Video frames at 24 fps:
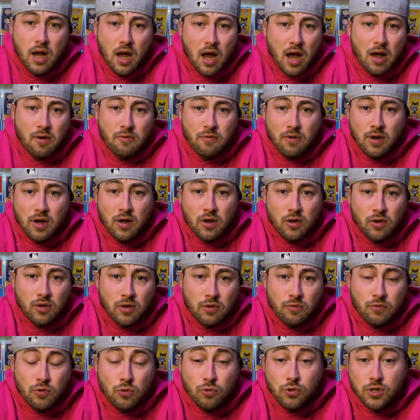I found a
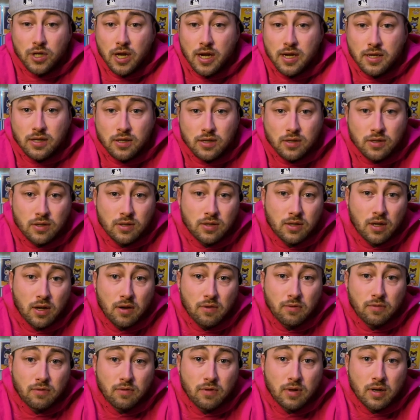few chases and stuff.
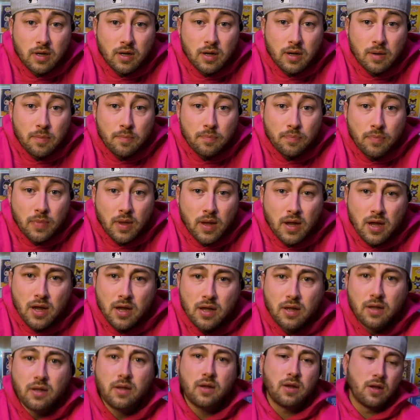Um, yeah,
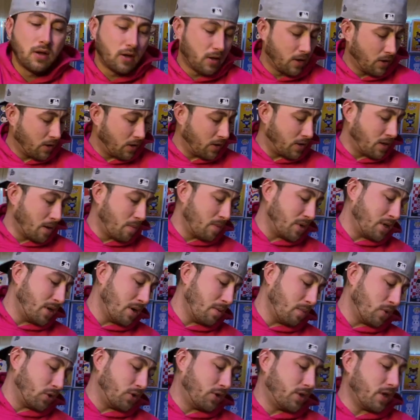the Dumb and
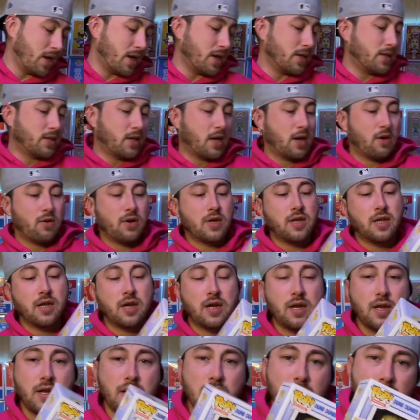Dumber chase, Harry
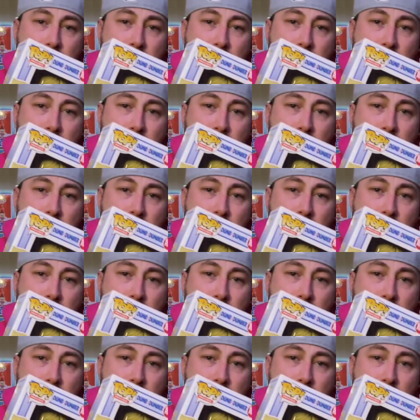Dunn.